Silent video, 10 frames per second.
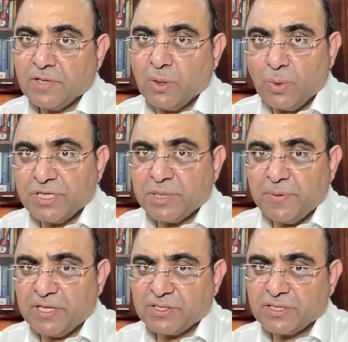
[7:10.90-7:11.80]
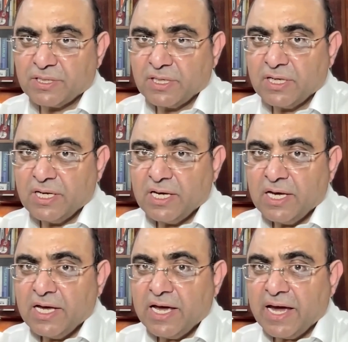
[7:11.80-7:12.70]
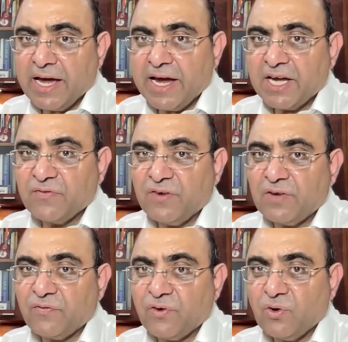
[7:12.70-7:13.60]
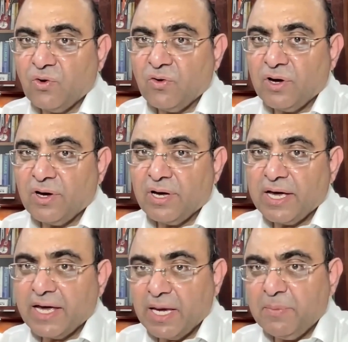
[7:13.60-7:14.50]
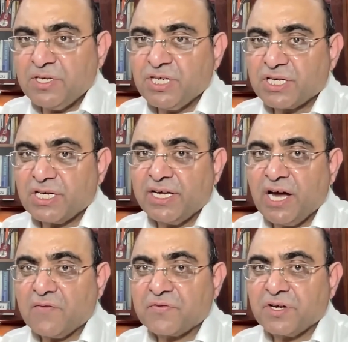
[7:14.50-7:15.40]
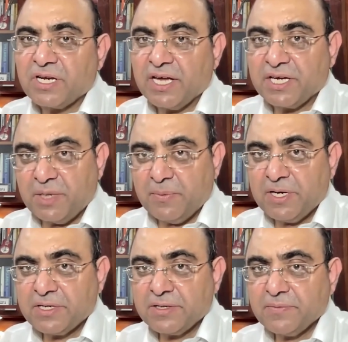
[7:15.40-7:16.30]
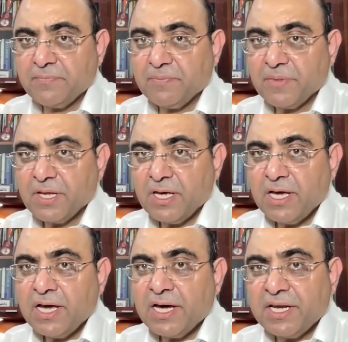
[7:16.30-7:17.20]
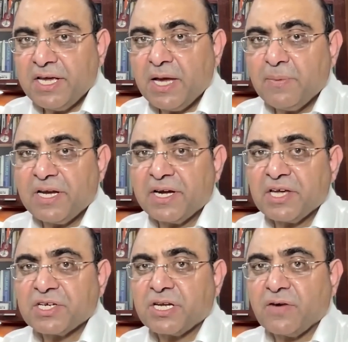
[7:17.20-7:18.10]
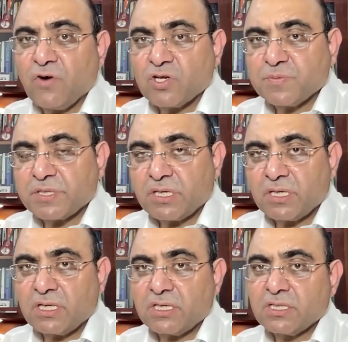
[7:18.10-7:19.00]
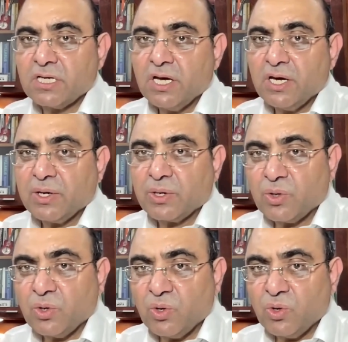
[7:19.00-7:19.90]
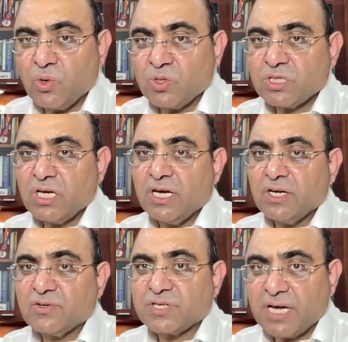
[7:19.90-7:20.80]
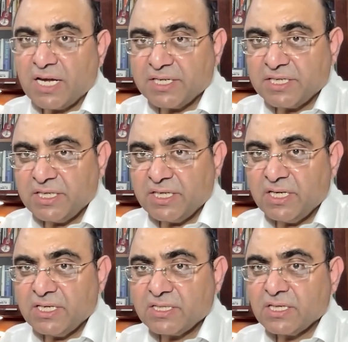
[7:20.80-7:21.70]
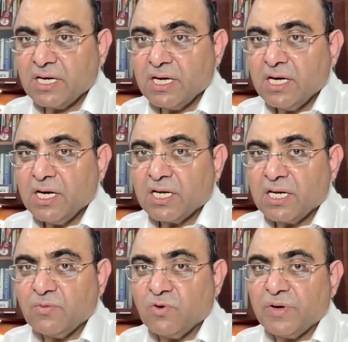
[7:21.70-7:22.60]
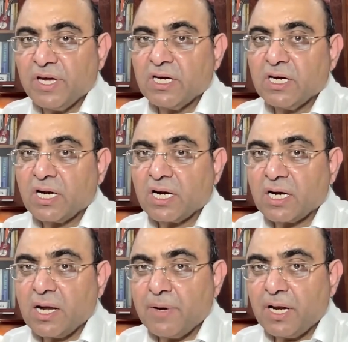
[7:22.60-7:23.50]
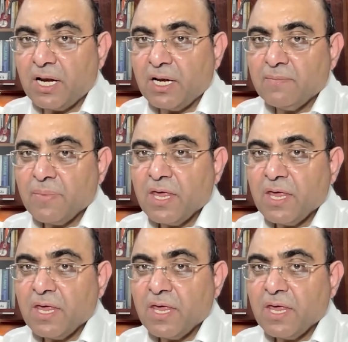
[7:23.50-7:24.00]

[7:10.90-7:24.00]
What it means? Aid will flow immediately after agreement. Rehabilitation of hospitals, roads, utilities, removing rubble,